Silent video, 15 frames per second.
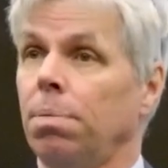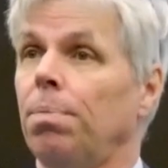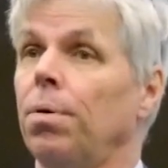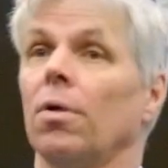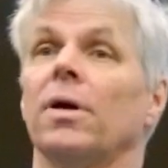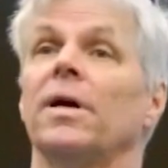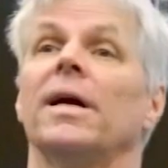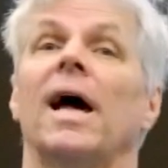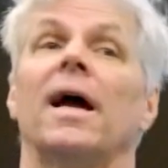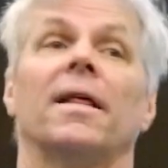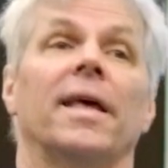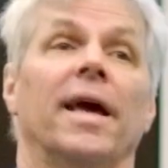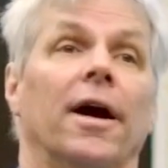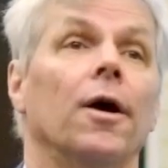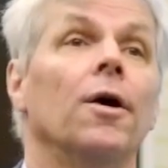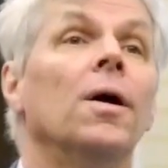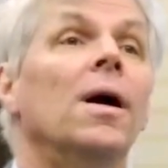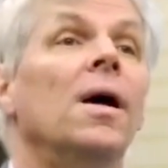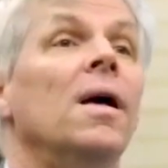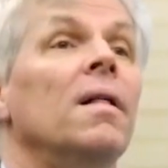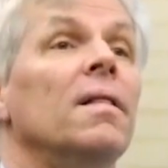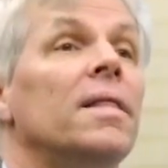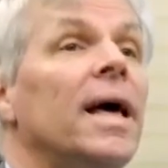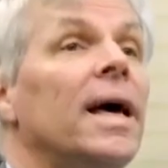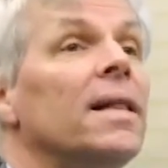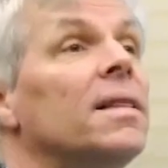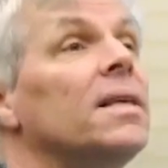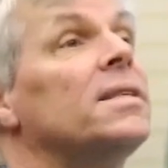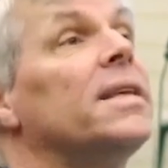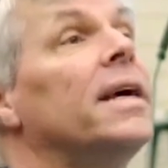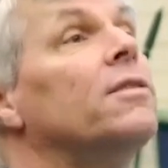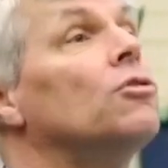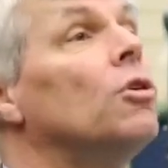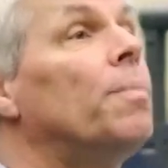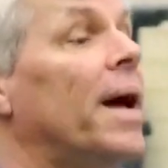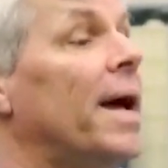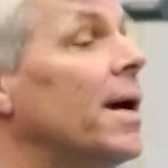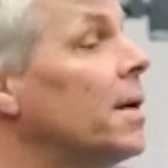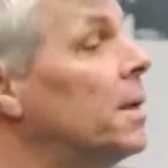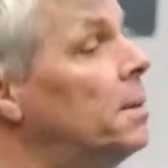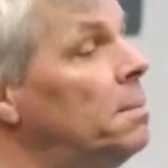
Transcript: pulling it out of the air, that the central bank